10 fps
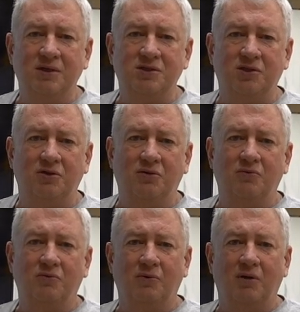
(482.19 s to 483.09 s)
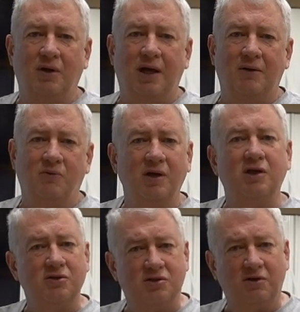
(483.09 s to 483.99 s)
So we're going
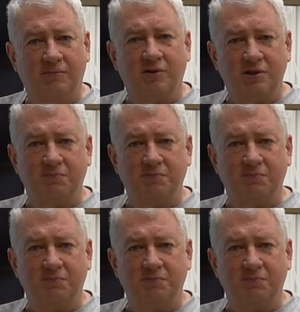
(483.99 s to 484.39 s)
to use turbulent